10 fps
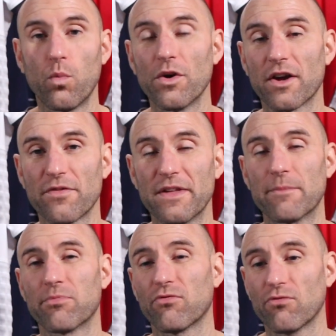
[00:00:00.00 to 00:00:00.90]
what I
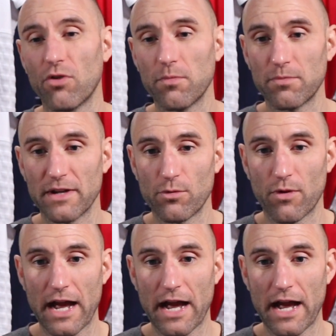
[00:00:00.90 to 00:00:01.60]
think probably will